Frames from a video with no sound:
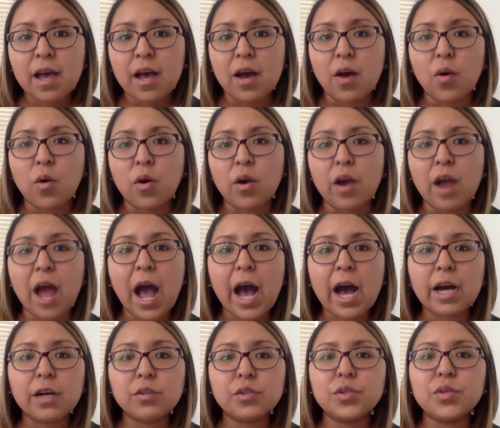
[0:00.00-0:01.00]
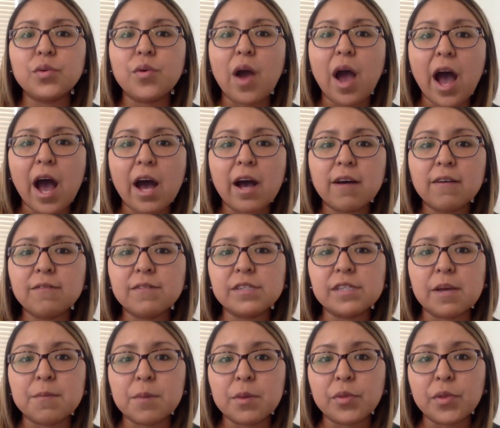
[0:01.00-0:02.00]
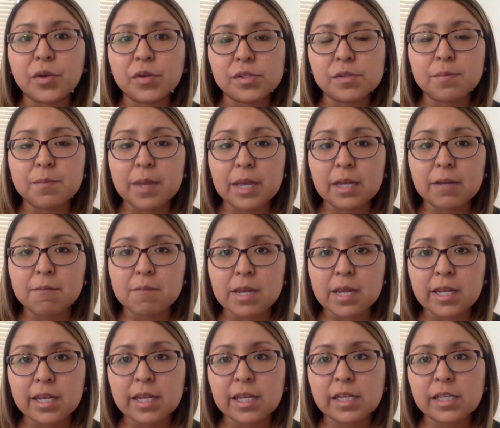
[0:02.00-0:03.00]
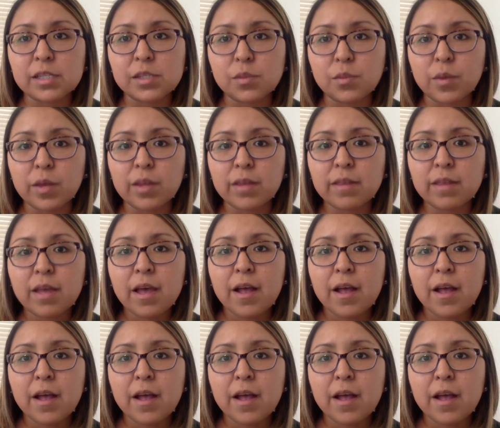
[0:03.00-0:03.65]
or how to have some of those big meetings with